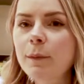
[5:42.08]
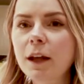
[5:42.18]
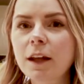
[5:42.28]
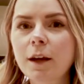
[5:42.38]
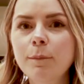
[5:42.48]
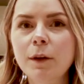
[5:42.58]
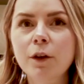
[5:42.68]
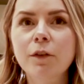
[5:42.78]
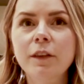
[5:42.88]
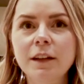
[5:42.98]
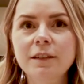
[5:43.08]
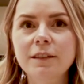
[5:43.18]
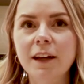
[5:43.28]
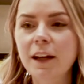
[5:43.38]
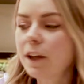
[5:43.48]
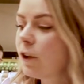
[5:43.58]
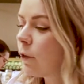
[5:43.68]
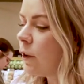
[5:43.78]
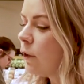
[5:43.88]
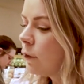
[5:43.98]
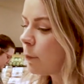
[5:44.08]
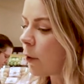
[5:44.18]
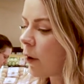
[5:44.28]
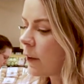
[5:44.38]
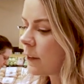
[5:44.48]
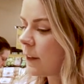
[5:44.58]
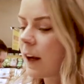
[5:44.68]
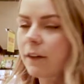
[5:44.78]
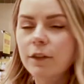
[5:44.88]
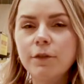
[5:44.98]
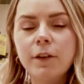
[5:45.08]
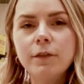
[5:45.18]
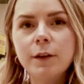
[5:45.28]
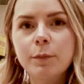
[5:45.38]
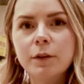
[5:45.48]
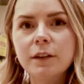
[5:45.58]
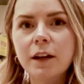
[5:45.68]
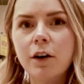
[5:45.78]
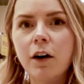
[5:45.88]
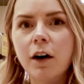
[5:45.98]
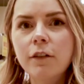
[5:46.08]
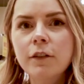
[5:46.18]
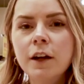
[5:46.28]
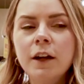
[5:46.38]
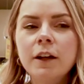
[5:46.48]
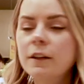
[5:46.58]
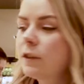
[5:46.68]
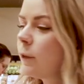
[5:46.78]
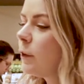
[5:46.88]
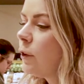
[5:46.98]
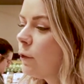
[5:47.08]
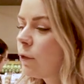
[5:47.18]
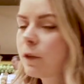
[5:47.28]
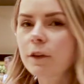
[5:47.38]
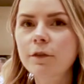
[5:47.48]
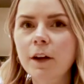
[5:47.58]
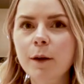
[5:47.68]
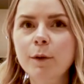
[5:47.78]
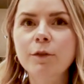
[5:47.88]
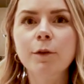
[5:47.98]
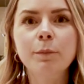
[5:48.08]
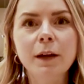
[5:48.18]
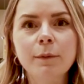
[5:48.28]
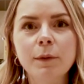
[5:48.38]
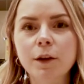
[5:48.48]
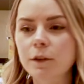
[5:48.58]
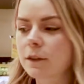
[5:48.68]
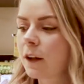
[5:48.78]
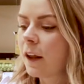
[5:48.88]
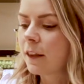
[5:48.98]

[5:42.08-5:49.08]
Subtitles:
making a meal this day, you can use products that have the 50% off to use for the family for big meals.